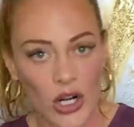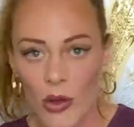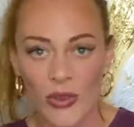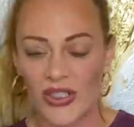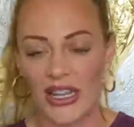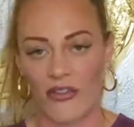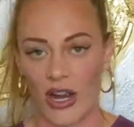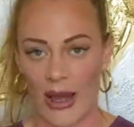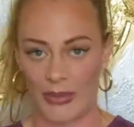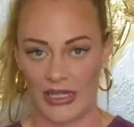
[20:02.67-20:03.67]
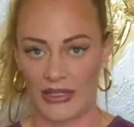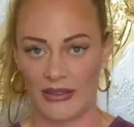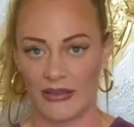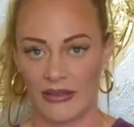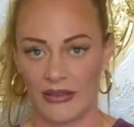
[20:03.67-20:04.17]
almost never happens.
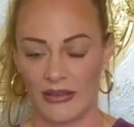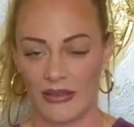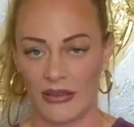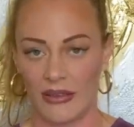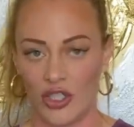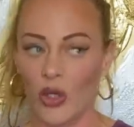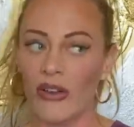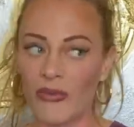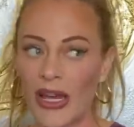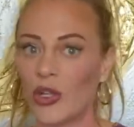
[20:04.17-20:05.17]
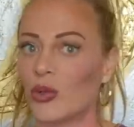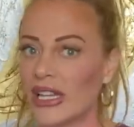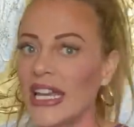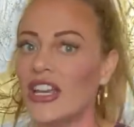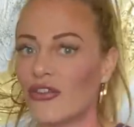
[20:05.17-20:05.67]
You have men who
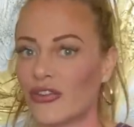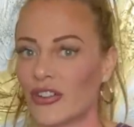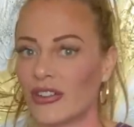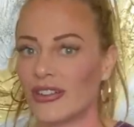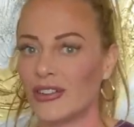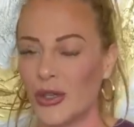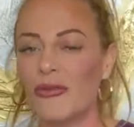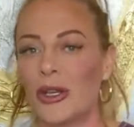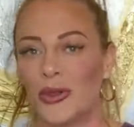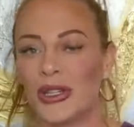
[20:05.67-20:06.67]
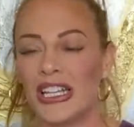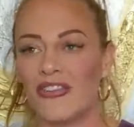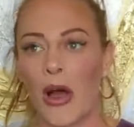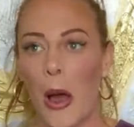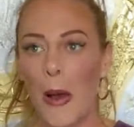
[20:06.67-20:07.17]
leave. You have men who leave.